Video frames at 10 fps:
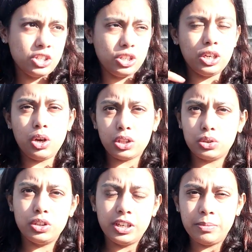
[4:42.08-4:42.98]
So the
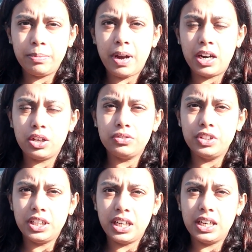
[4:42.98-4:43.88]
North Korean part of
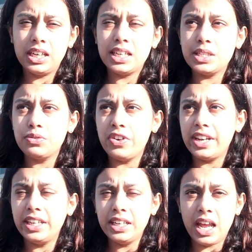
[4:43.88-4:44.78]
the tunnel is
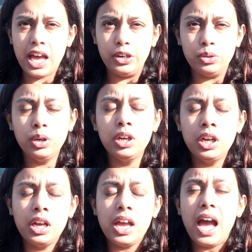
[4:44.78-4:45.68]
very narrow
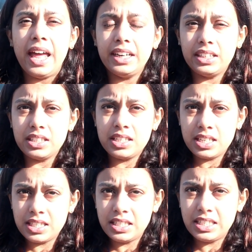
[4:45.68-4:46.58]
and it is
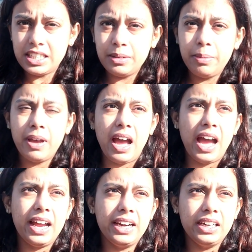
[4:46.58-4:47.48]
steep,
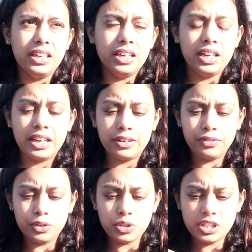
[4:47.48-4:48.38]
and
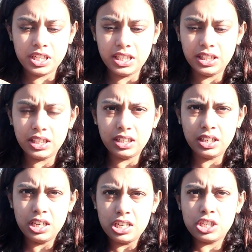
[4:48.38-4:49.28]
if you see
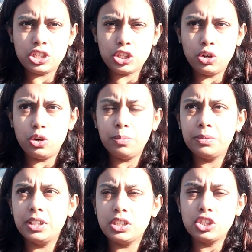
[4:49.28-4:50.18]
the slope
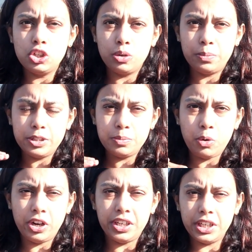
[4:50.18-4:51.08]
is
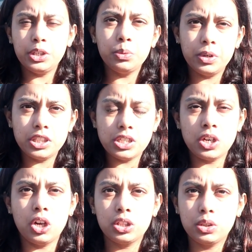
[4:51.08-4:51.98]
pointing towards
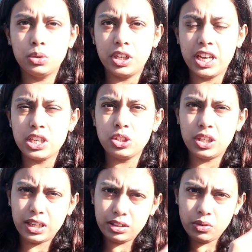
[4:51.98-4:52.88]
North Korea,
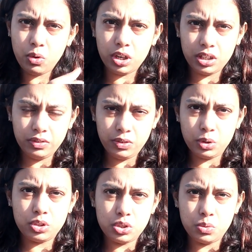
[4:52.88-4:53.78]
so that the water
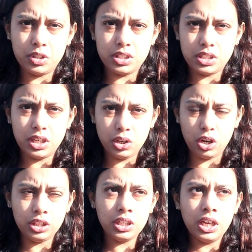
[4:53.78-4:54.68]
flows towards the
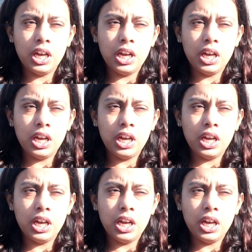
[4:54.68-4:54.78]
north